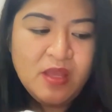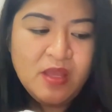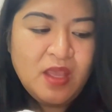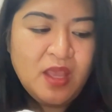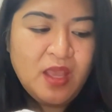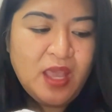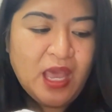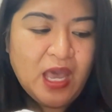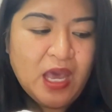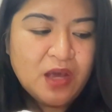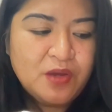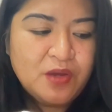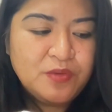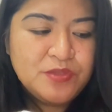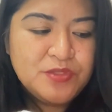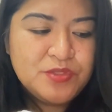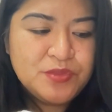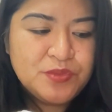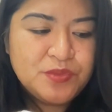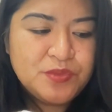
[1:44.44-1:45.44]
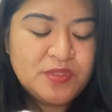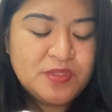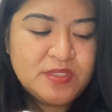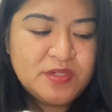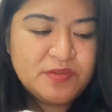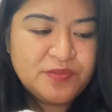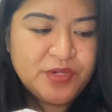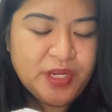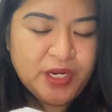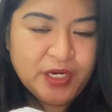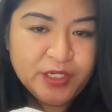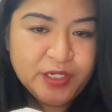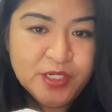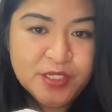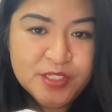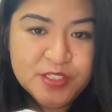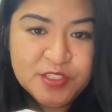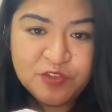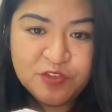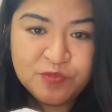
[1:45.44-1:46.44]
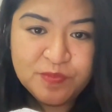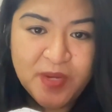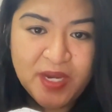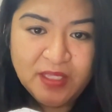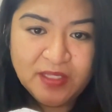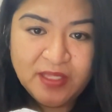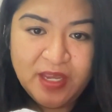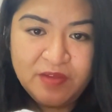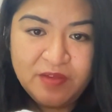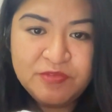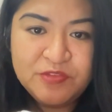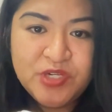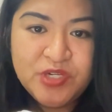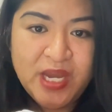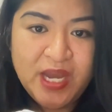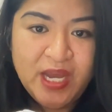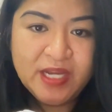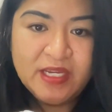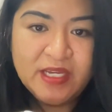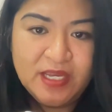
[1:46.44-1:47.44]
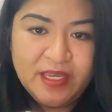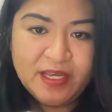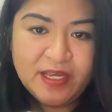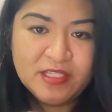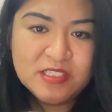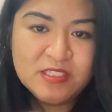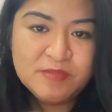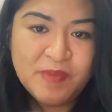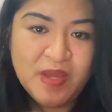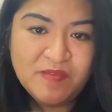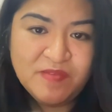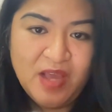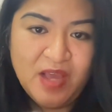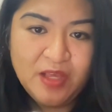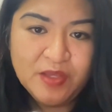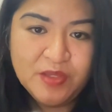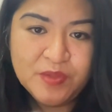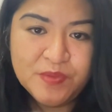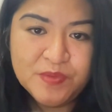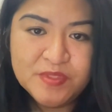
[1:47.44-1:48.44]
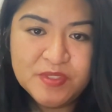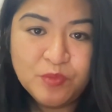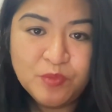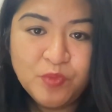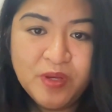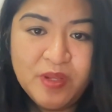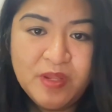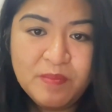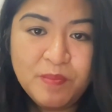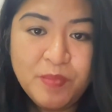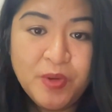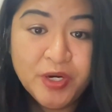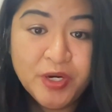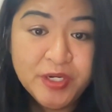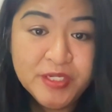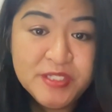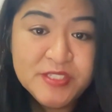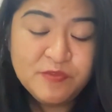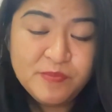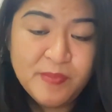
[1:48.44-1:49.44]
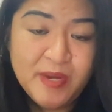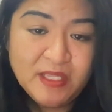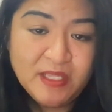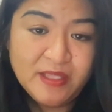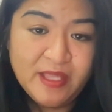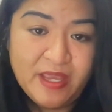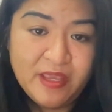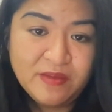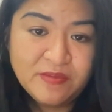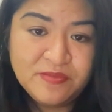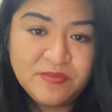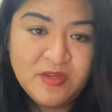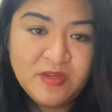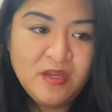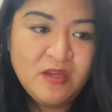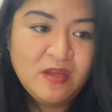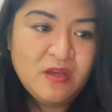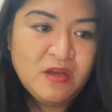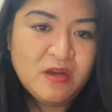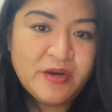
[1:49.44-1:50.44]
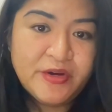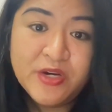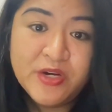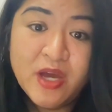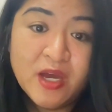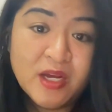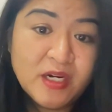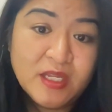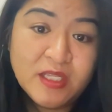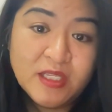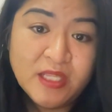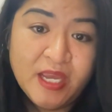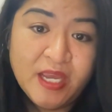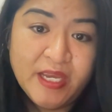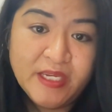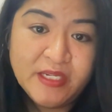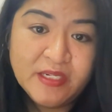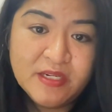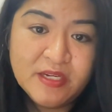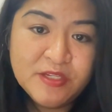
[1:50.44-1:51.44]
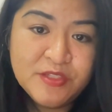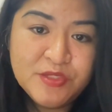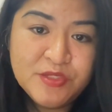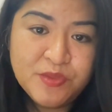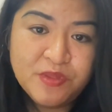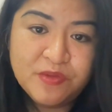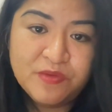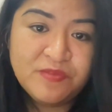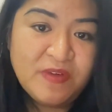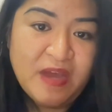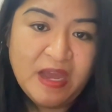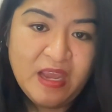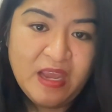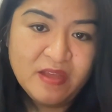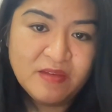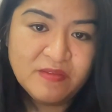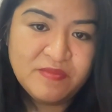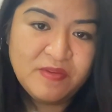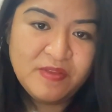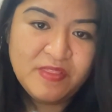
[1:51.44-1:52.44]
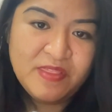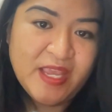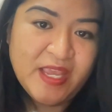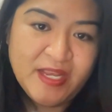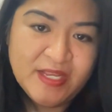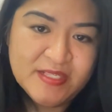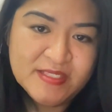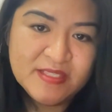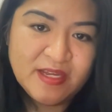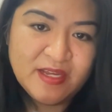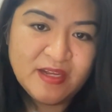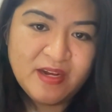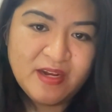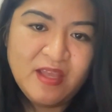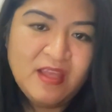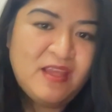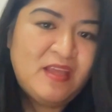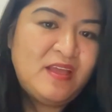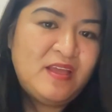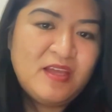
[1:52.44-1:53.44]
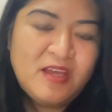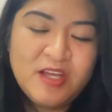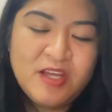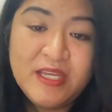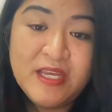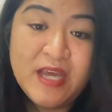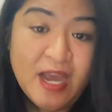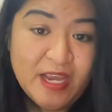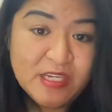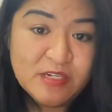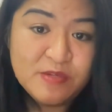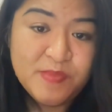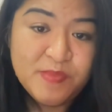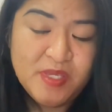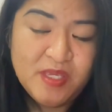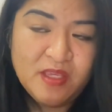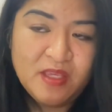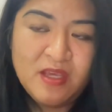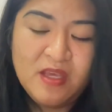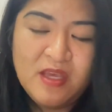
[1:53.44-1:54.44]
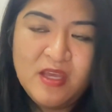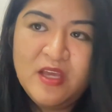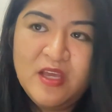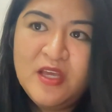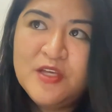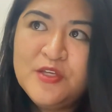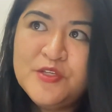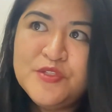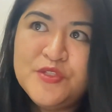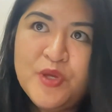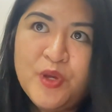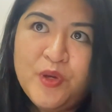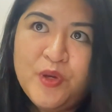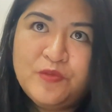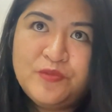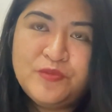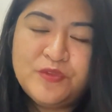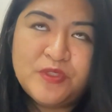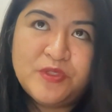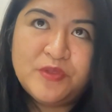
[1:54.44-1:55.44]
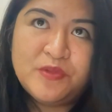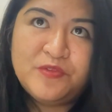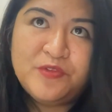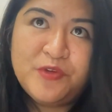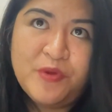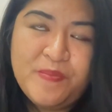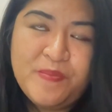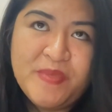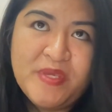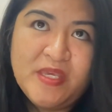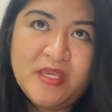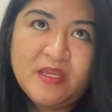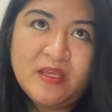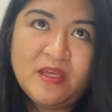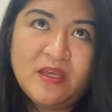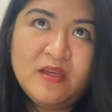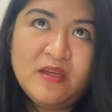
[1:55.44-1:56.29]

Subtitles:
how do the different areas of my life track against my values? And what parts of my life are not aligned to the 5 things that guide me? So for me,